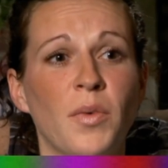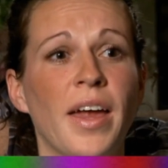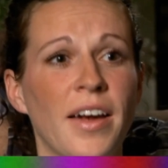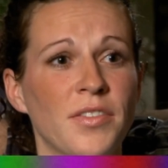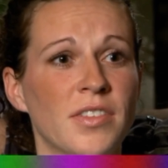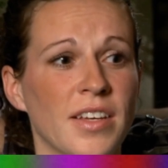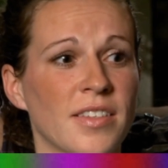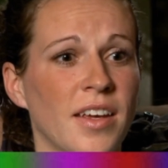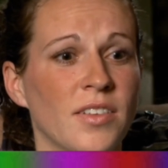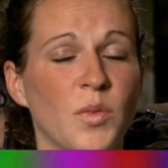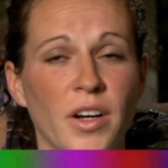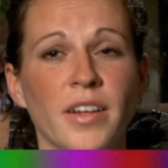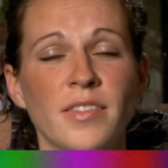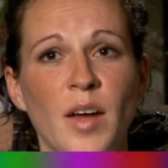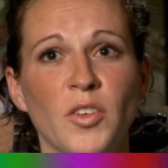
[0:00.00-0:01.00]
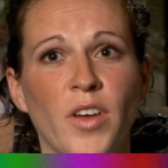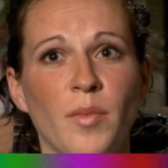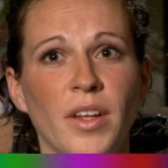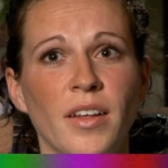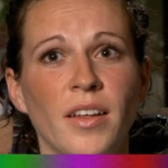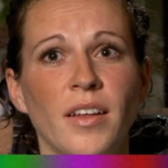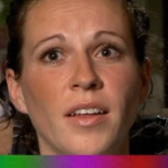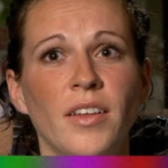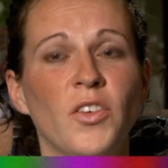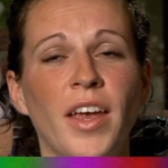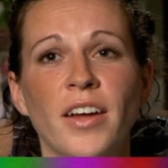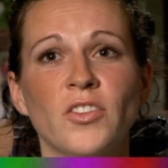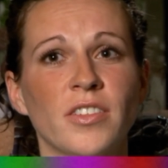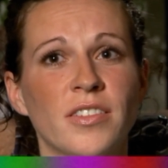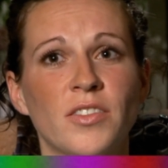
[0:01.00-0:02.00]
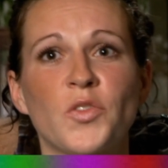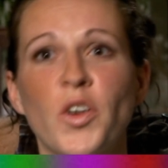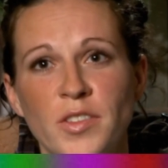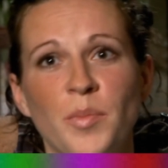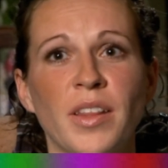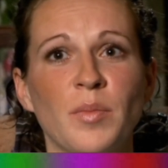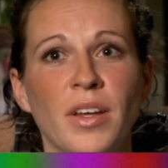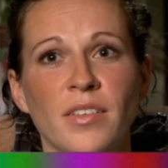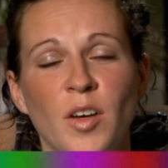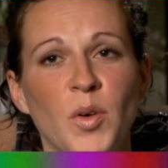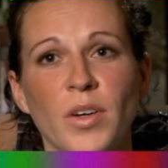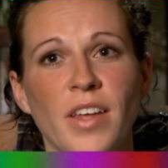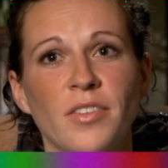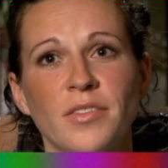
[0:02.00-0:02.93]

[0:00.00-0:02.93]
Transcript: But we have six kids. We're an established family. You can't just throw somebody in the mix and hope it works